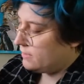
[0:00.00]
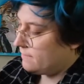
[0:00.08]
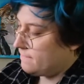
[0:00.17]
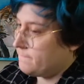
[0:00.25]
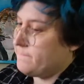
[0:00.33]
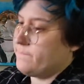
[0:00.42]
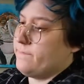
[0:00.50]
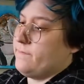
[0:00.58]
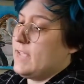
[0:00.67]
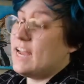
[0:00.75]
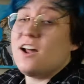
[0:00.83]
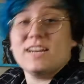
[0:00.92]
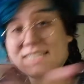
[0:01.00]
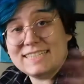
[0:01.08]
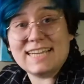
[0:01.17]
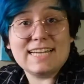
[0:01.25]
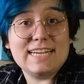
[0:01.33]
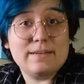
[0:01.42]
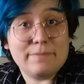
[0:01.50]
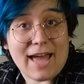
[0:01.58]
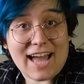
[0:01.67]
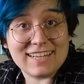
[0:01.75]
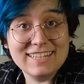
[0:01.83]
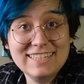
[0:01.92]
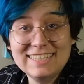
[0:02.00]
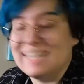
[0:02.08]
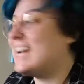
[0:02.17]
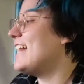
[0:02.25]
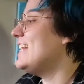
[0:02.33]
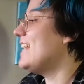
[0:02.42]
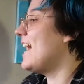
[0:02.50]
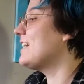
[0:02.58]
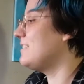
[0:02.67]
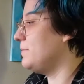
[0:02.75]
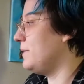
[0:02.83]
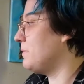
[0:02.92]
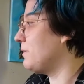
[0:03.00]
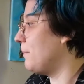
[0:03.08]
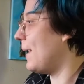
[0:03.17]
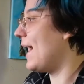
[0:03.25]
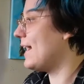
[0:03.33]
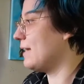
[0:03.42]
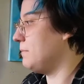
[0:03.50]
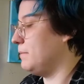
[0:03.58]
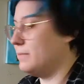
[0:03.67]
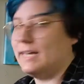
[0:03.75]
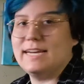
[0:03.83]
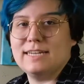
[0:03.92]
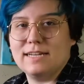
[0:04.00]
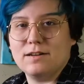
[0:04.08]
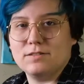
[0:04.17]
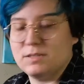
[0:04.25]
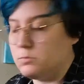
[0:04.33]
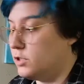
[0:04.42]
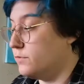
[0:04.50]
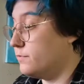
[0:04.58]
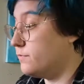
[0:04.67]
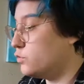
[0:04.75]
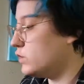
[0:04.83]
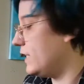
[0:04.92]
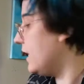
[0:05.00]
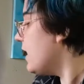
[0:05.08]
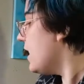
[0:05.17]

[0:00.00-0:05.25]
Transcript: And honestly, I need to pack. Like, I need to actually be able to pack and be planning to go somewhere to fully